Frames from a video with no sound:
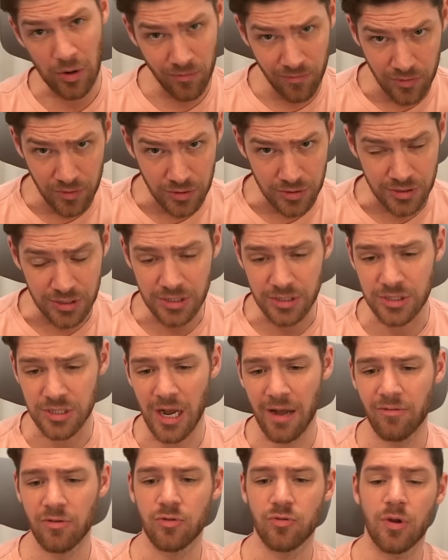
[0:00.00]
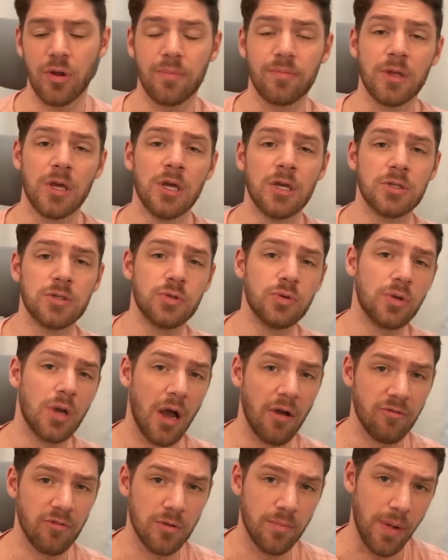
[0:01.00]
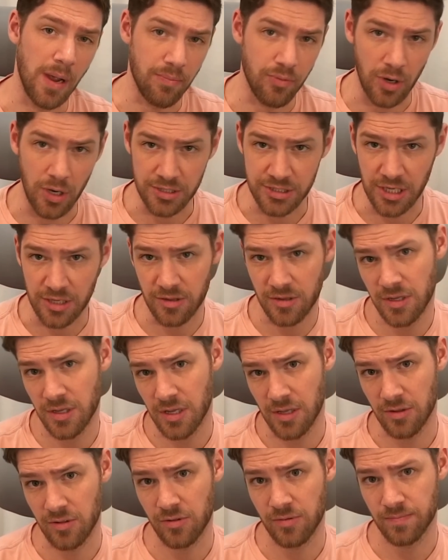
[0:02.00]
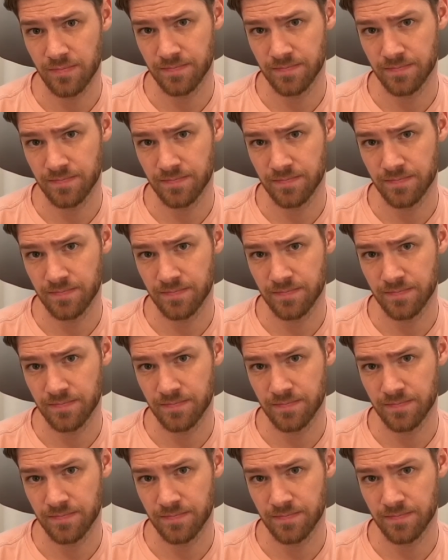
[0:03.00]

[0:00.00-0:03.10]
version in JavaScript to cover my project's needs.